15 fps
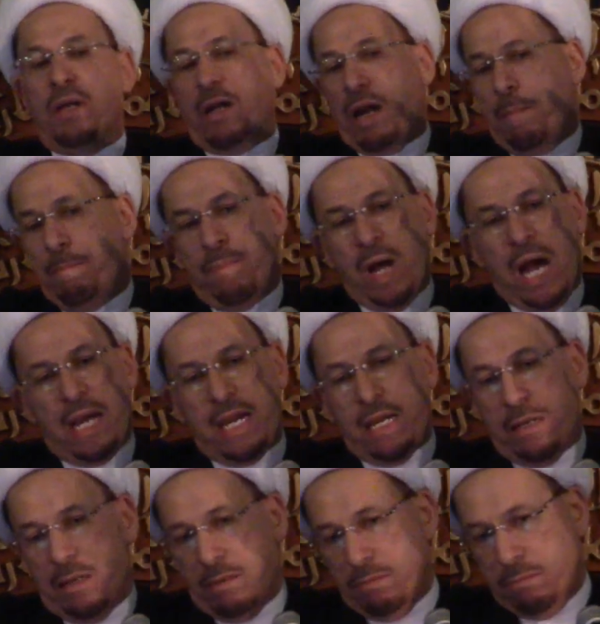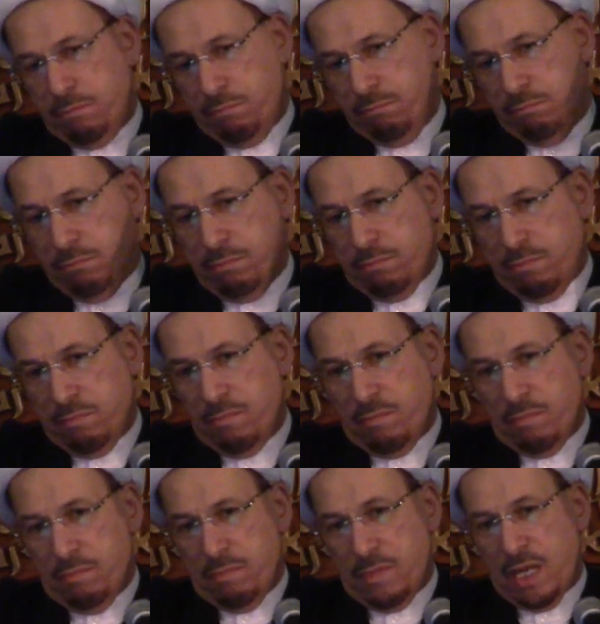Rabbani,
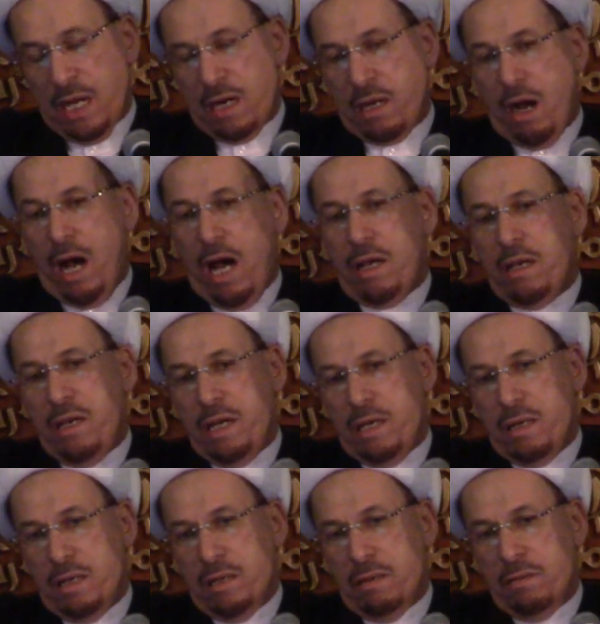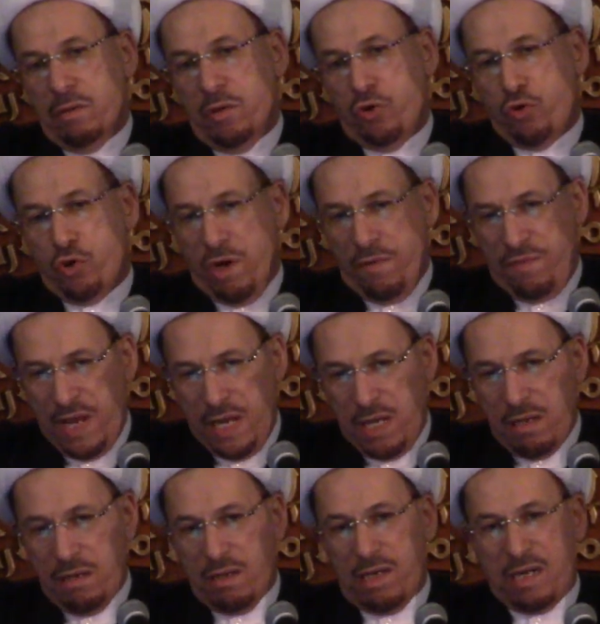a godly, driven,
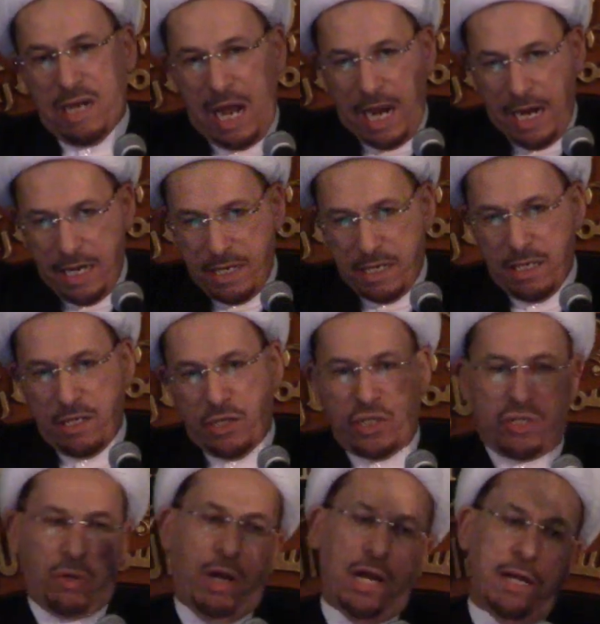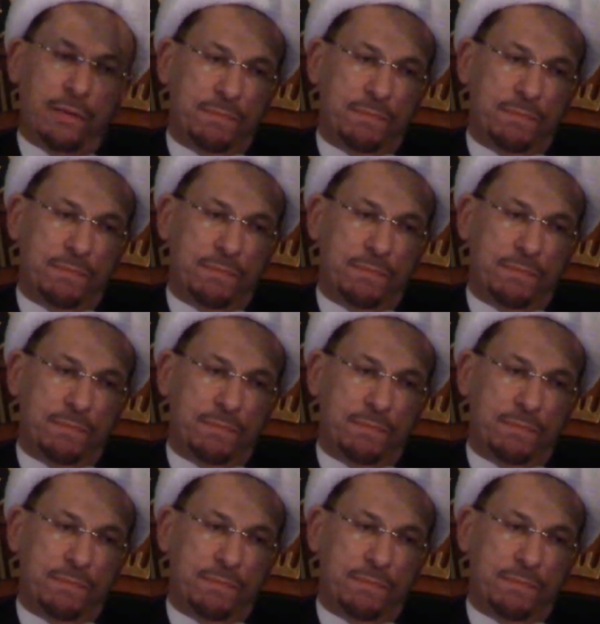guided scholar.